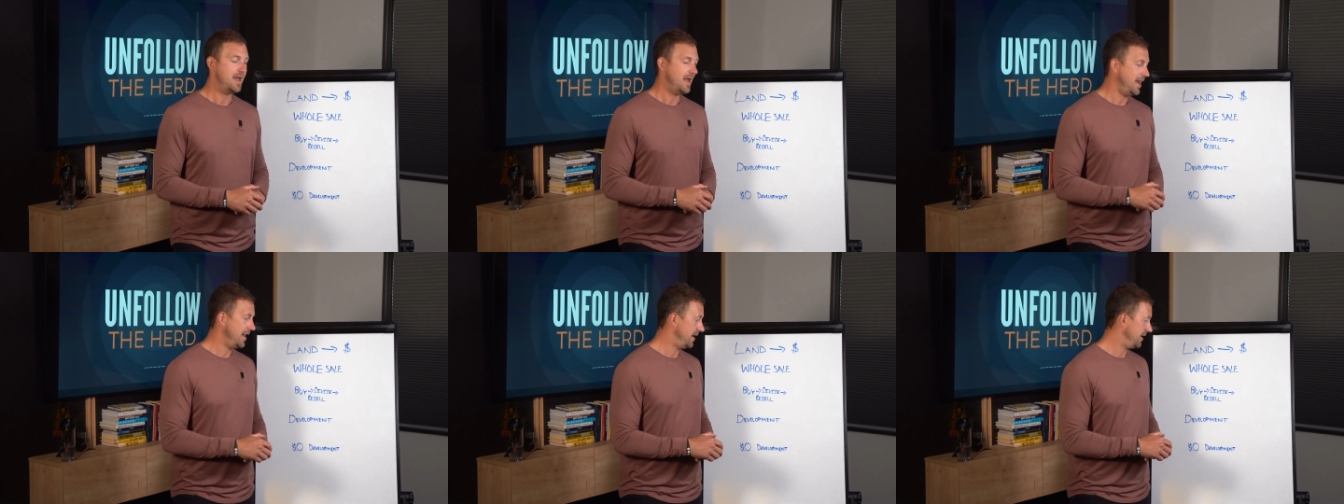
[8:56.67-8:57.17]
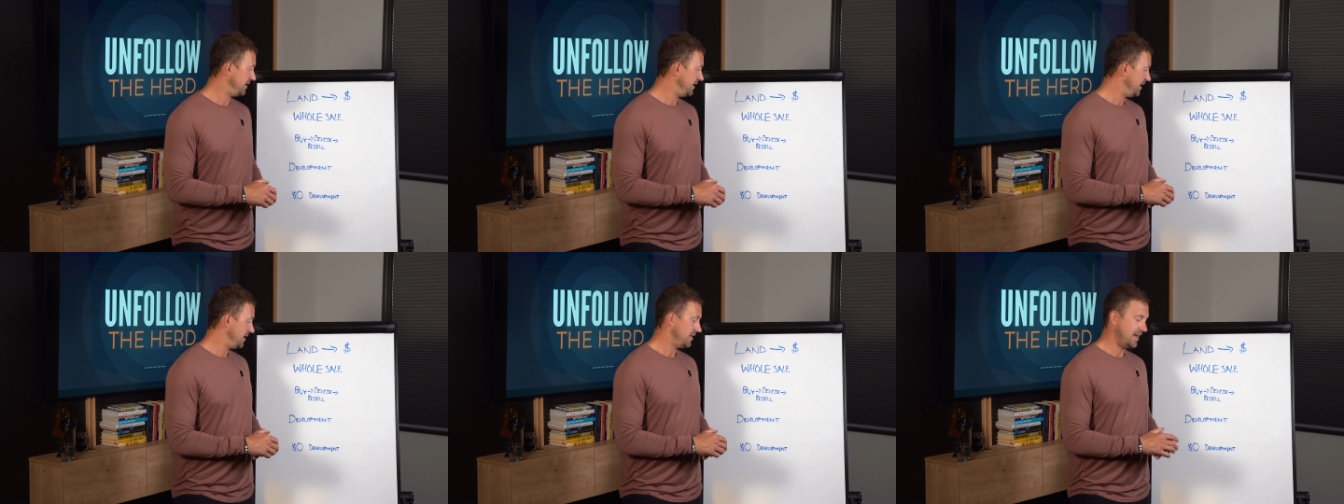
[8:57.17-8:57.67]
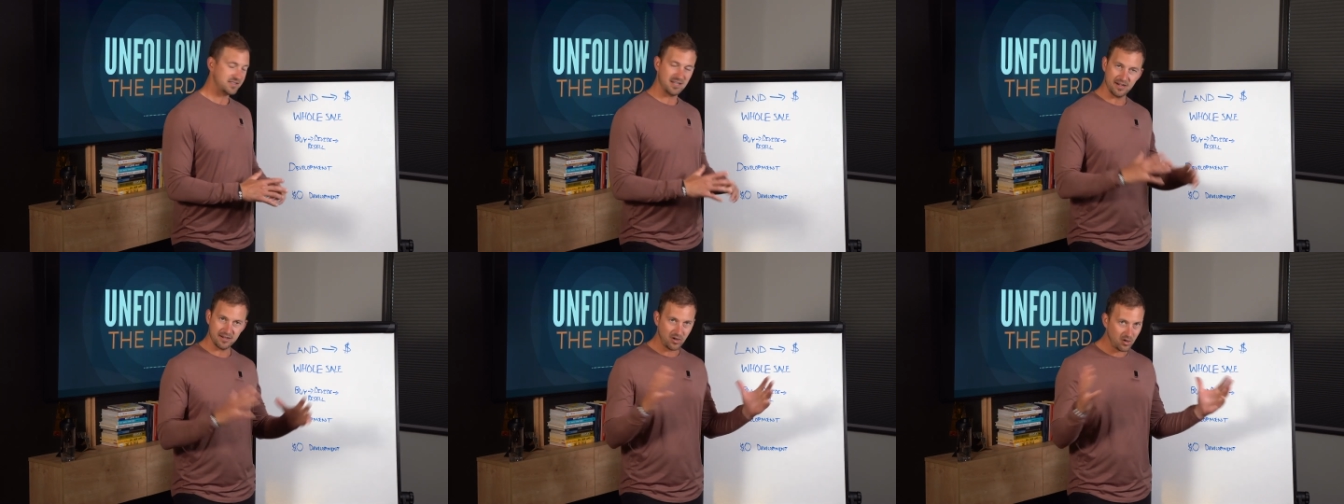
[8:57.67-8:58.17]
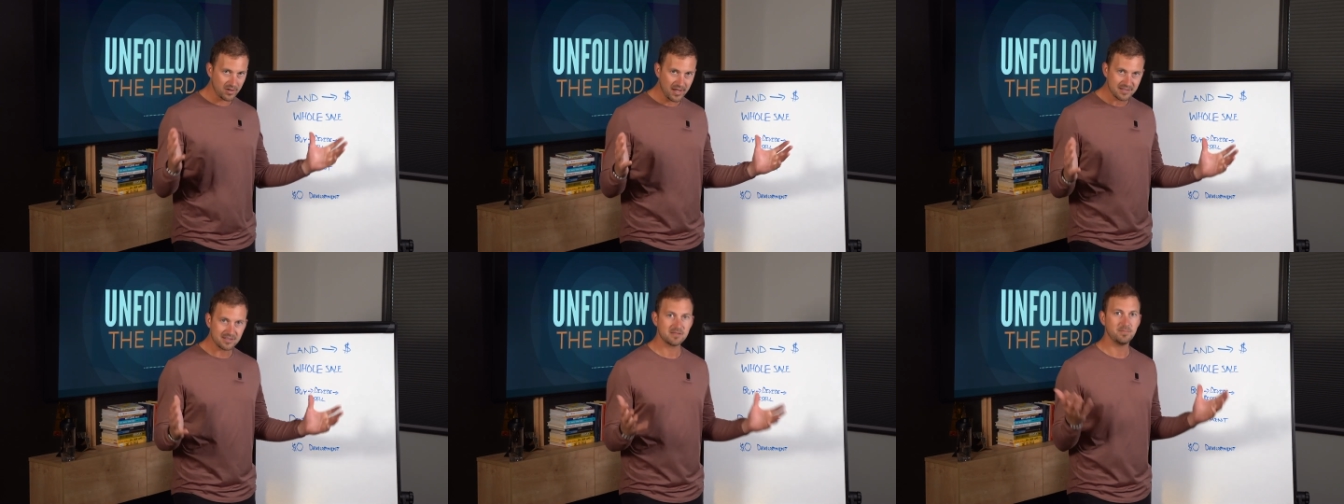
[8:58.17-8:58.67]
And that's not in all
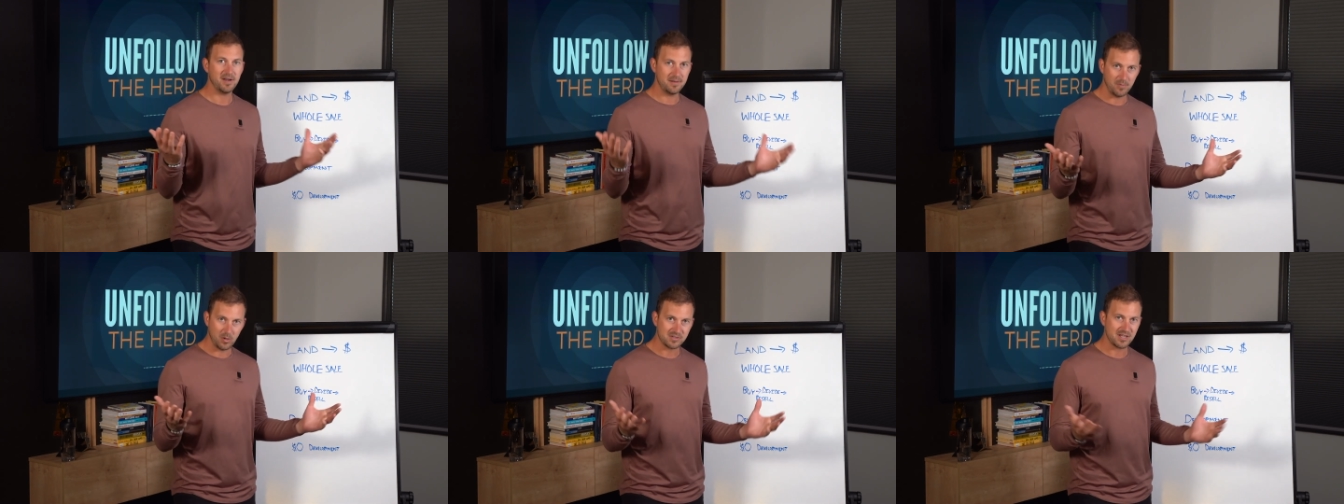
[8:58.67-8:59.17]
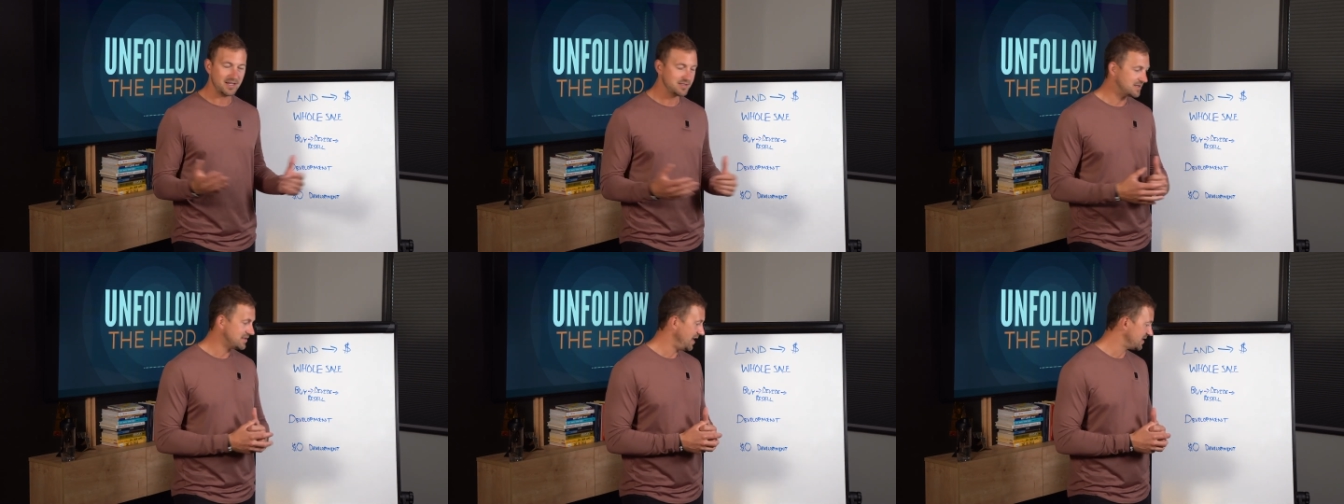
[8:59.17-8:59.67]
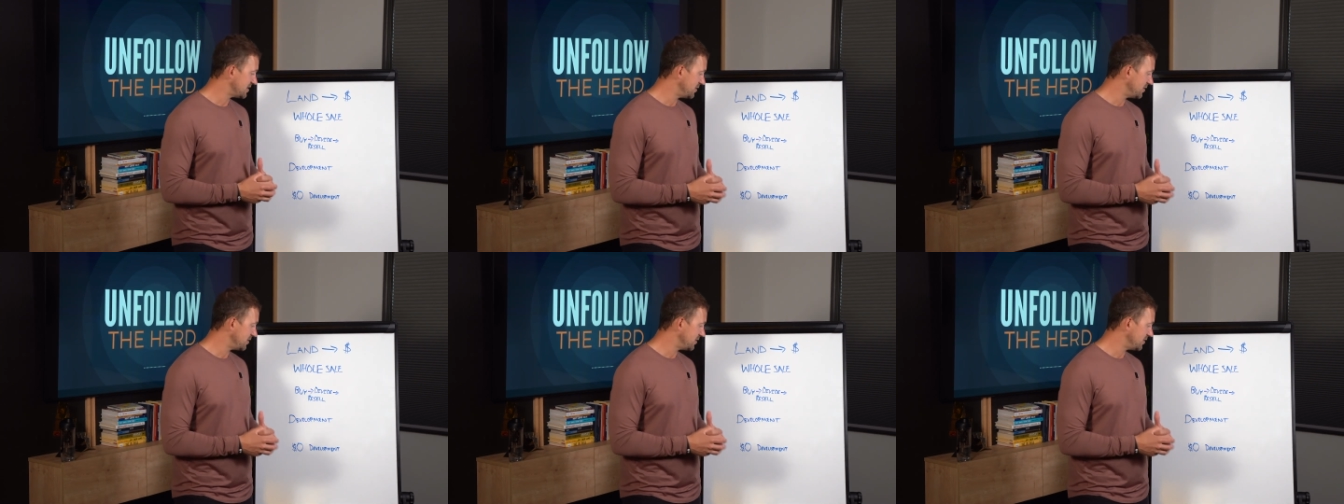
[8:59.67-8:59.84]
cases, but in most cases, that's the